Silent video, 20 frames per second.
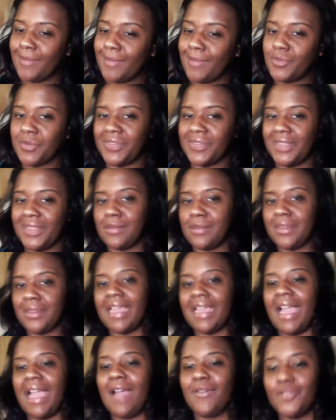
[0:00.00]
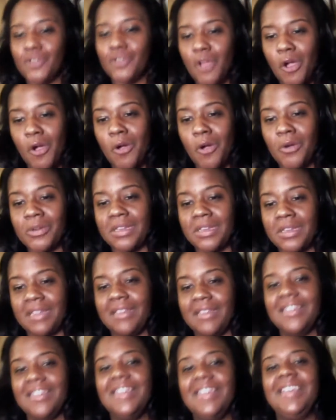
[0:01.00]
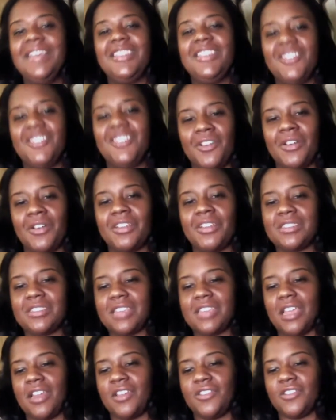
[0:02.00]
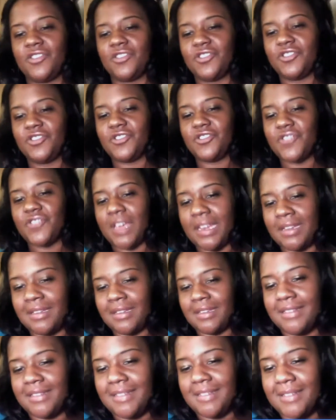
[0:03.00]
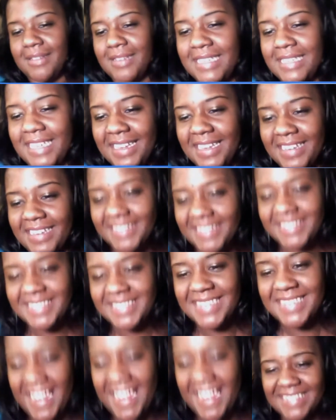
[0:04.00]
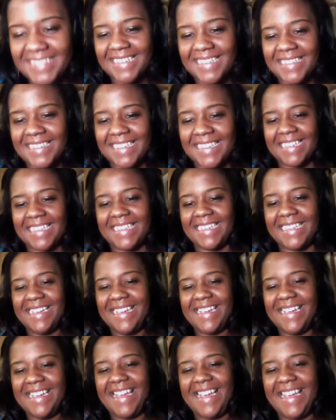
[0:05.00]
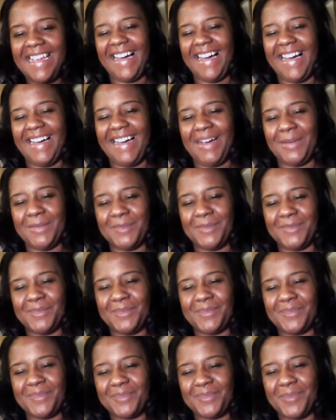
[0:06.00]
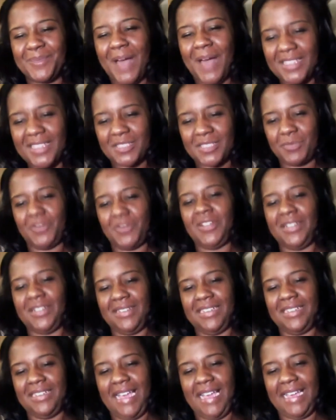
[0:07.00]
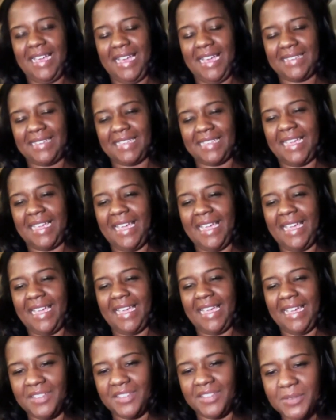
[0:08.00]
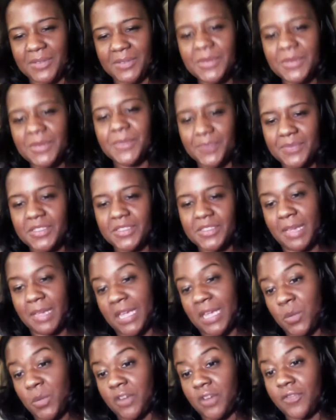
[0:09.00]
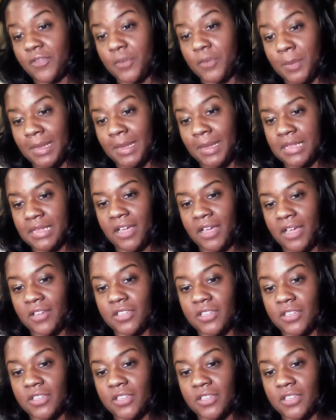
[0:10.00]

with things like Evernote, and I just kind of try to get it as technically possible as I can to make it work for my style.